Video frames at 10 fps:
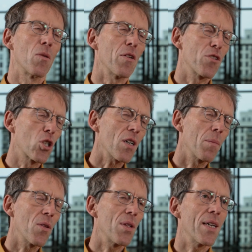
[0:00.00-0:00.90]
If we talk
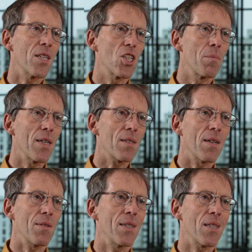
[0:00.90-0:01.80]
about the energy mix,
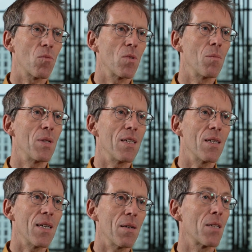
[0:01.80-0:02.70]
I think it will be
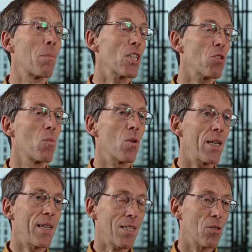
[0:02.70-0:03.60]
much more
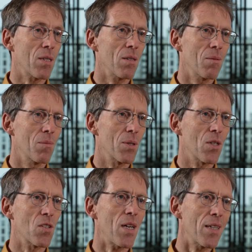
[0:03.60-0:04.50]
electrical,
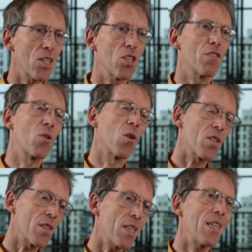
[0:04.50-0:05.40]
because energy, of
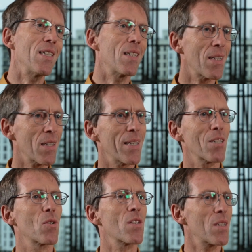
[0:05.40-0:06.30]
course, is heat and
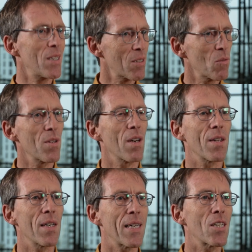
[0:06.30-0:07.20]
electricity and all the
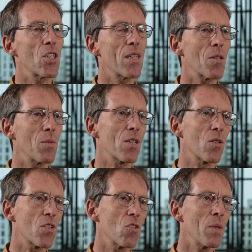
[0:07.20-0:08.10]
other energy that we are
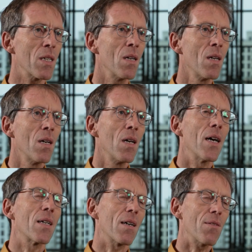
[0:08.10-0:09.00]
consuming.
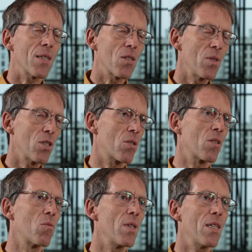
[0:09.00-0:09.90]
And I think it will
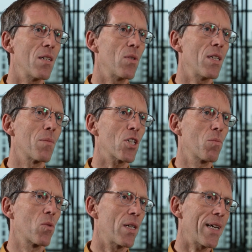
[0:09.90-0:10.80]
turn really, really much
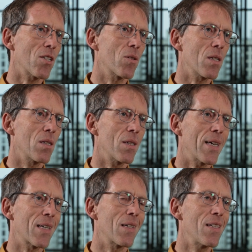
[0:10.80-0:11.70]
more electrical,
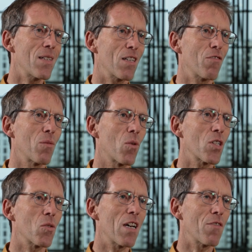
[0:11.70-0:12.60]
at least if we
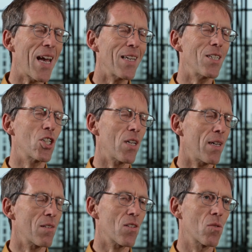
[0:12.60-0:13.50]
want to have any
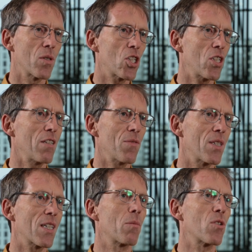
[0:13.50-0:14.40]
chance to achieve the
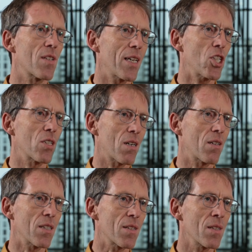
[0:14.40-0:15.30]
decarbonization
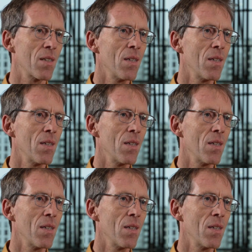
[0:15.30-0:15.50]
targets.